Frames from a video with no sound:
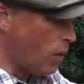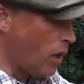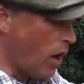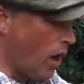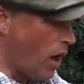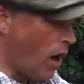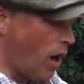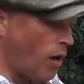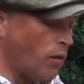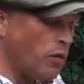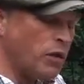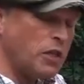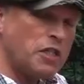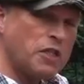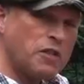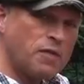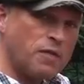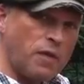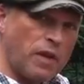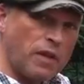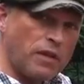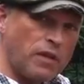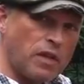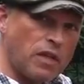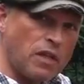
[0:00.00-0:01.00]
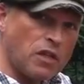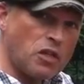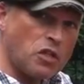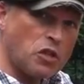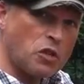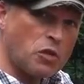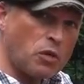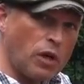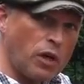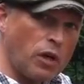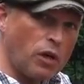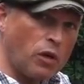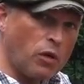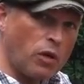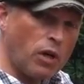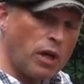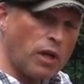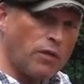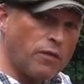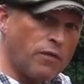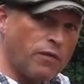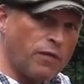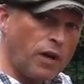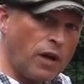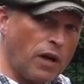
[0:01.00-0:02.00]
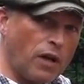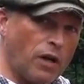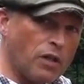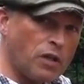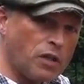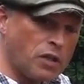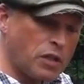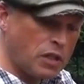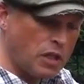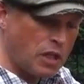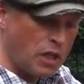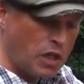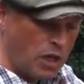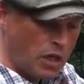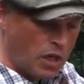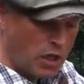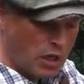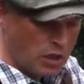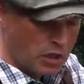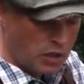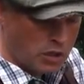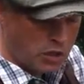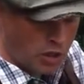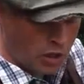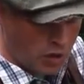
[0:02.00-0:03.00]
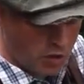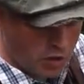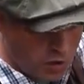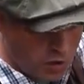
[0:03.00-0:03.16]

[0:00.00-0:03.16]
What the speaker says: we always fit this stringer in first, so